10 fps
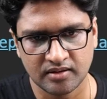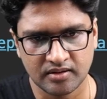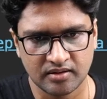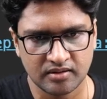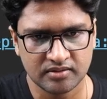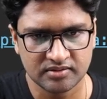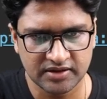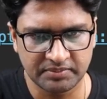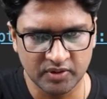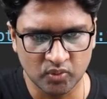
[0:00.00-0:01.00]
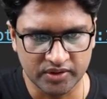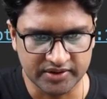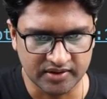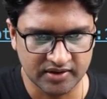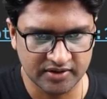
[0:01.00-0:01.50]
Let me do one
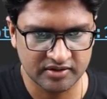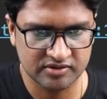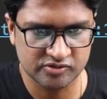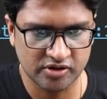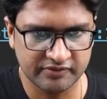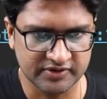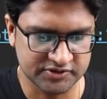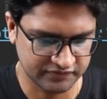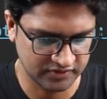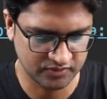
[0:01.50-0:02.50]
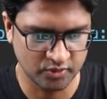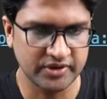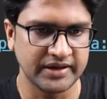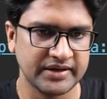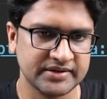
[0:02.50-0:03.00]
thing. Let not first of all put
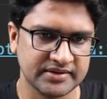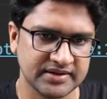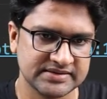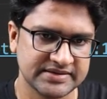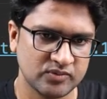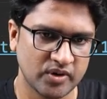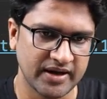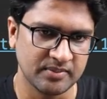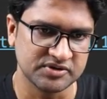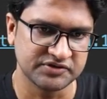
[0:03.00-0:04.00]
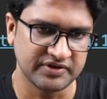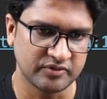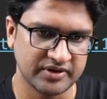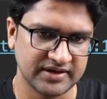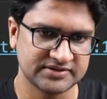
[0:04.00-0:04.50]
anything and see what happens if I
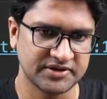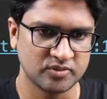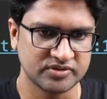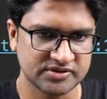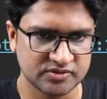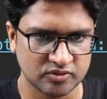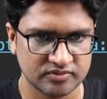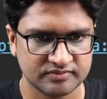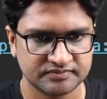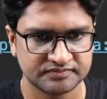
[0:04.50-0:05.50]
go and execute this code.